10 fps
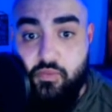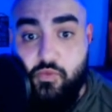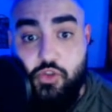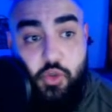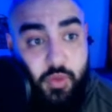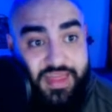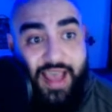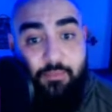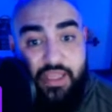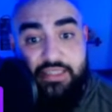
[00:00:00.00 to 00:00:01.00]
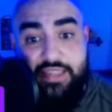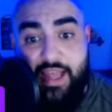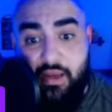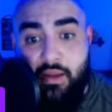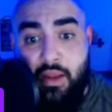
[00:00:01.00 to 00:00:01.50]
So with that being
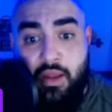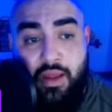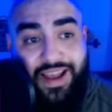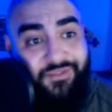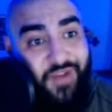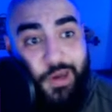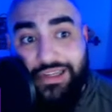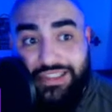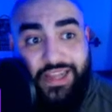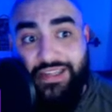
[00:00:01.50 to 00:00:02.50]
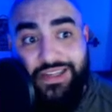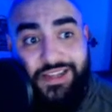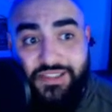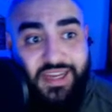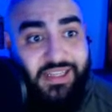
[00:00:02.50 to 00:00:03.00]
said, I'm very excited to
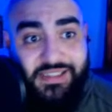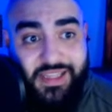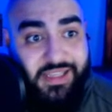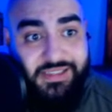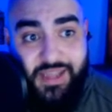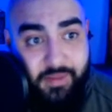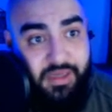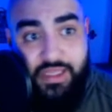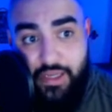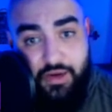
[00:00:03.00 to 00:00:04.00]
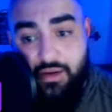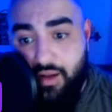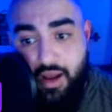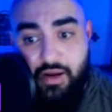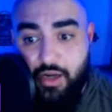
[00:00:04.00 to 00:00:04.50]
announce that he's coming here
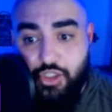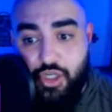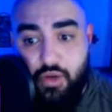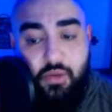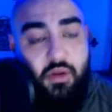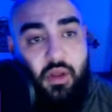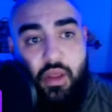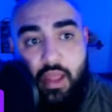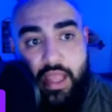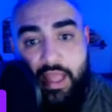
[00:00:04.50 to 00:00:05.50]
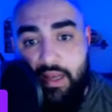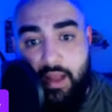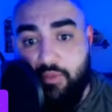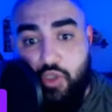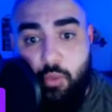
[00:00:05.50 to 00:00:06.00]
on our show, and
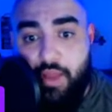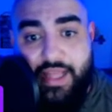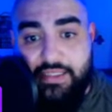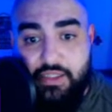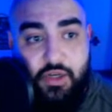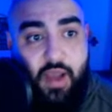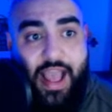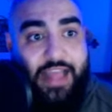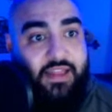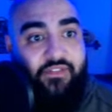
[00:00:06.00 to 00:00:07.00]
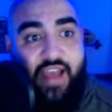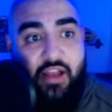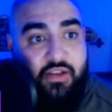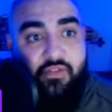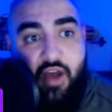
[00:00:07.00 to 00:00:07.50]
I'm so blessed. I had the
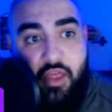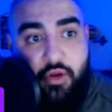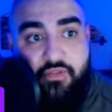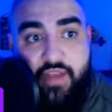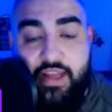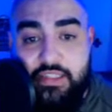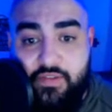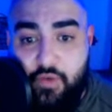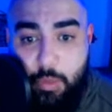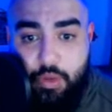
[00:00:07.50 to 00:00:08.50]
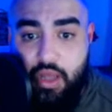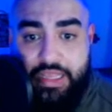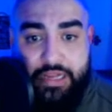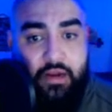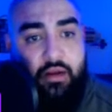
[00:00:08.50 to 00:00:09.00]
founding father of fantasy football
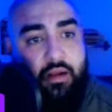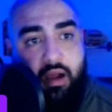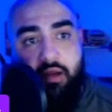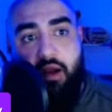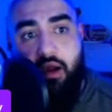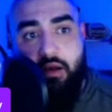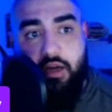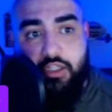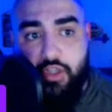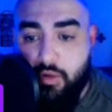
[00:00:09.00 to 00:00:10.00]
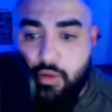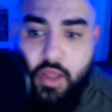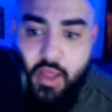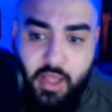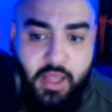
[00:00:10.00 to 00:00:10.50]
here on our show,
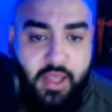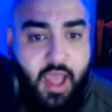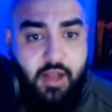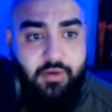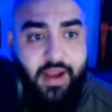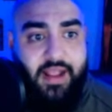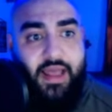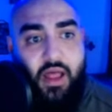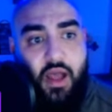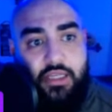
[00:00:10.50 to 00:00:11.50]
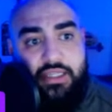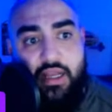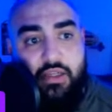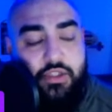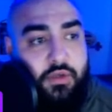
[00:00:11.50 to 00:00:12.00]
Greg Kellogg. Shout
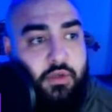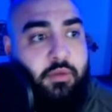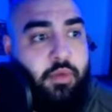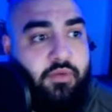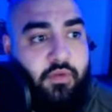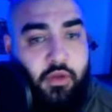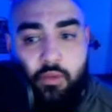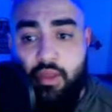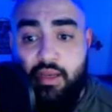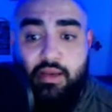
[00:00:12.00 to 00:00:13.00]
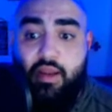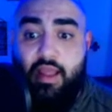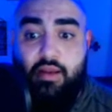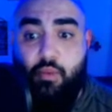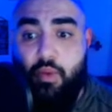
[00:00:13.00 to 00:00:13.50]
out to you, you beautiful human,
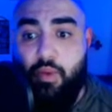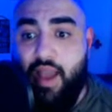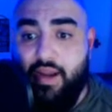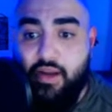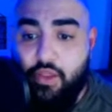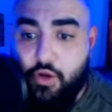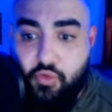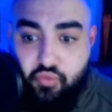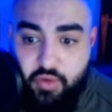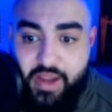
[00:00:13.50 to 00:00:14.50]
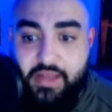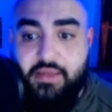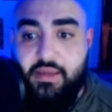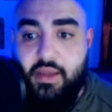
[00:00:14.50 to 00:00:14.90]
and we got another great